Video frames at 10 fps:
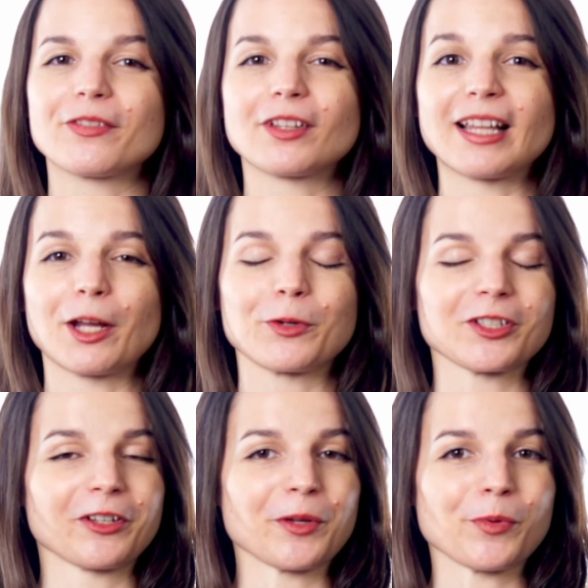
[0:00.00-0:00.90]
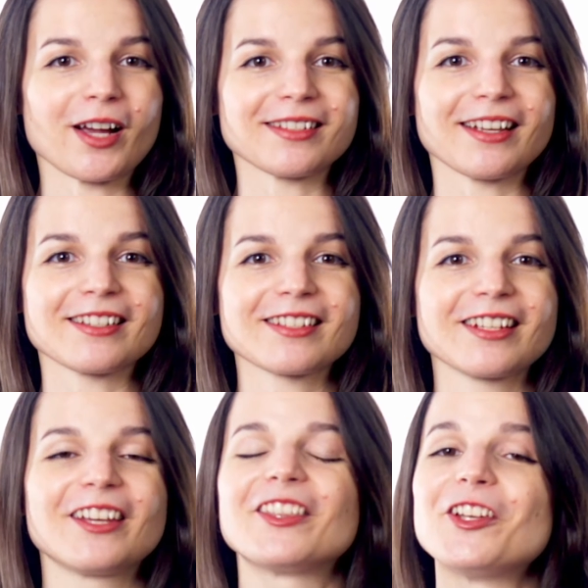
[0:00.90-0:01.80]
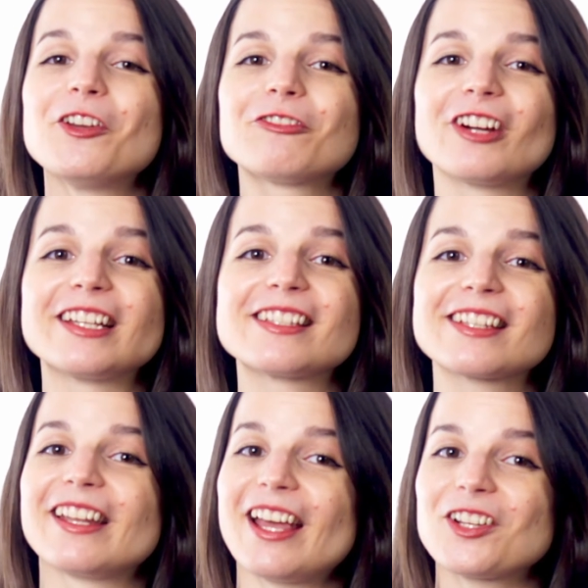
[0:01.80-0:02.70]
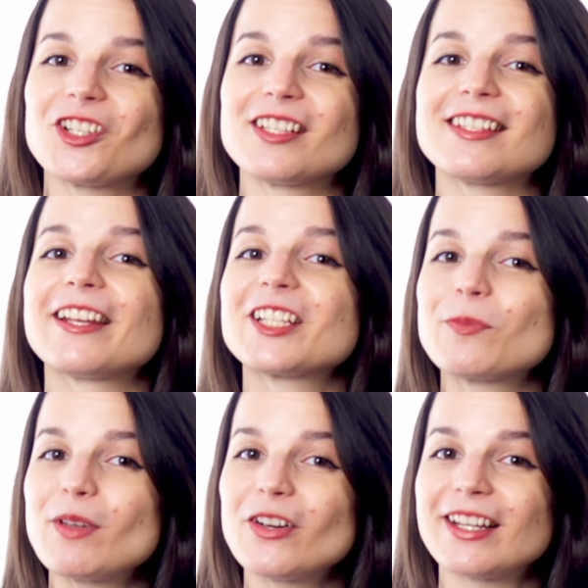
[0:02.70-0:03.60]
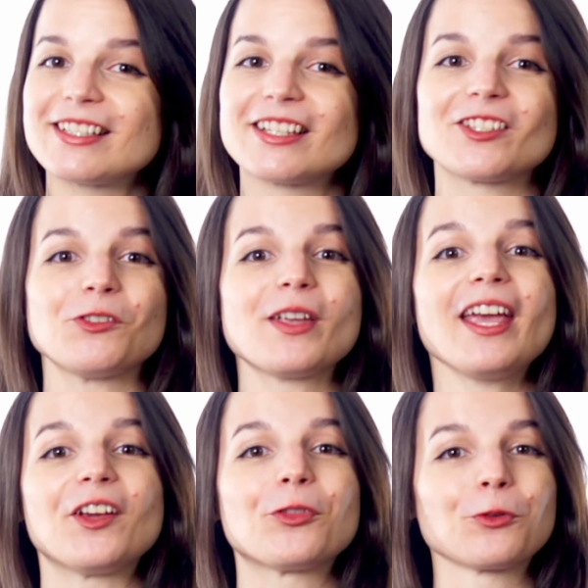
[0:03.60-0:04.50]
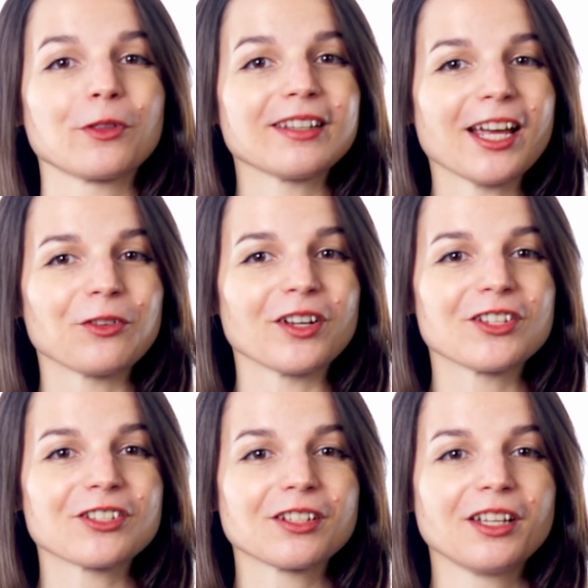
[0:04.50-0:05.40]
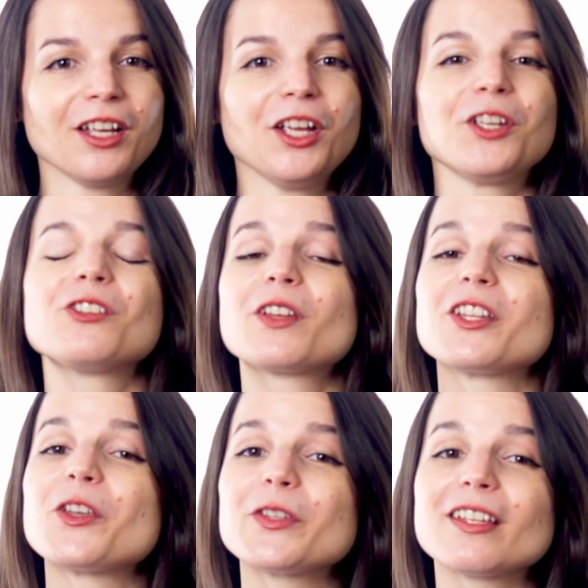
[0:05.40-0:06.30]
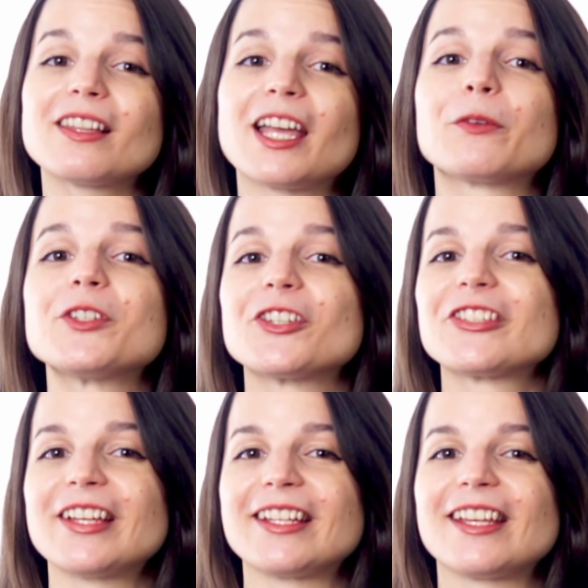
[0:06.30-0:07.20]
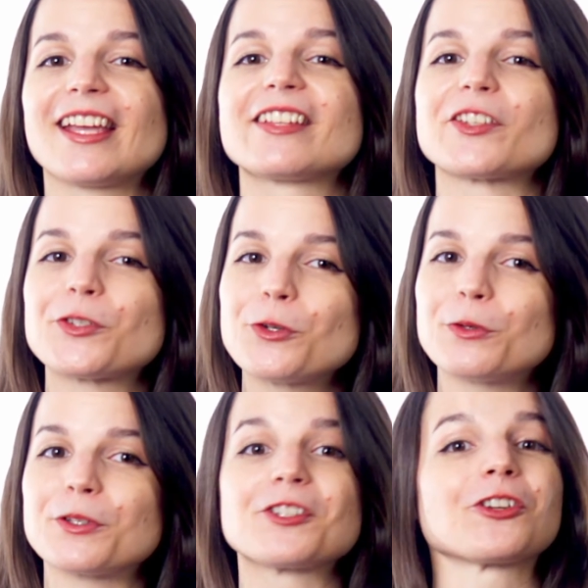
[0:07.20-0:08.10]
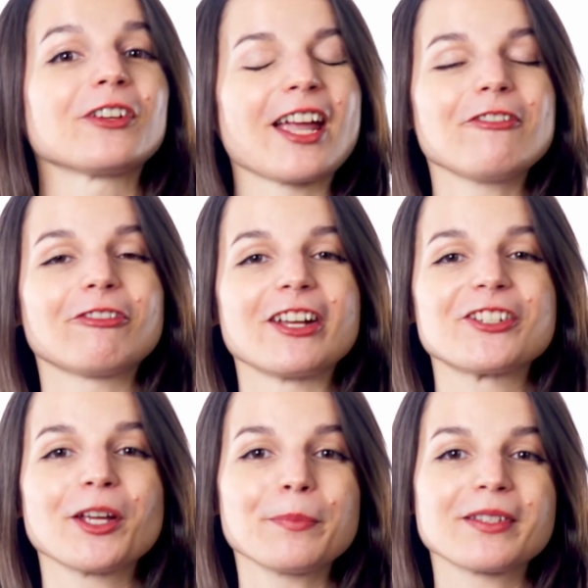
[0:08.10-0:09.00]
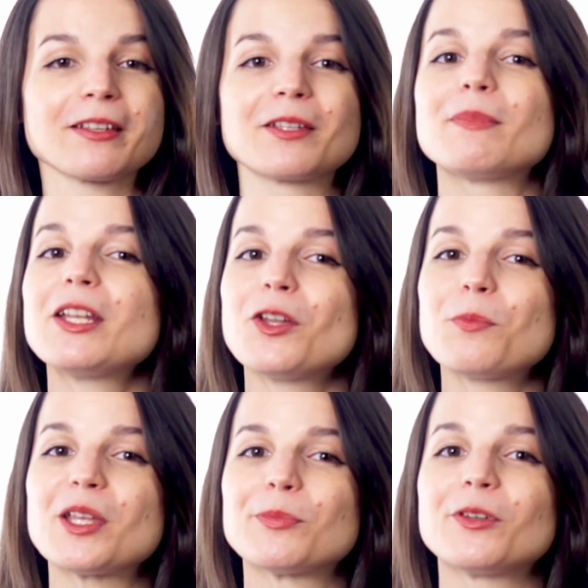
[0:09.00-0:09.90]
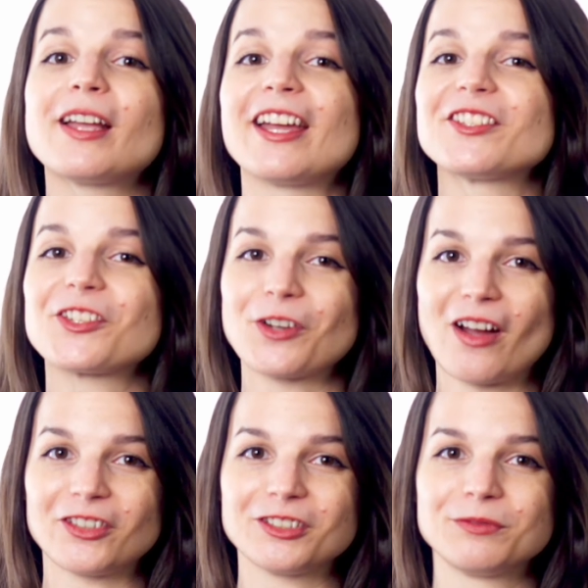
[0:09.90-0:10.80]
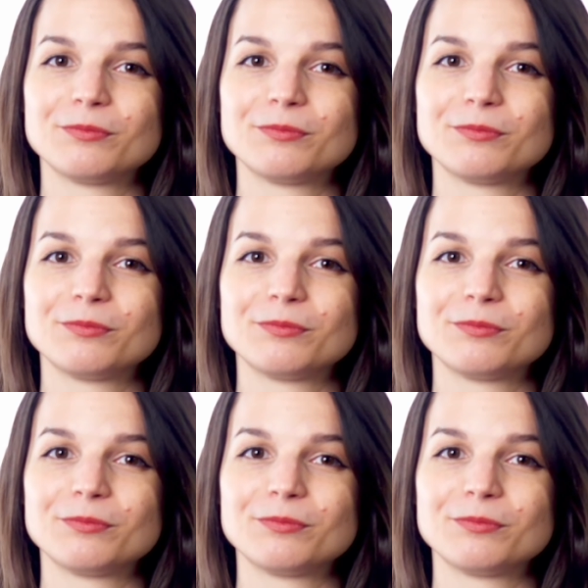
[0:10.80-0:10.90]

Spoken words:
of the language learning process: the new friends, connections, and experiences you gain through the language. You can use the language you're studying as a tool to create friendships, to meet new people, and to travel.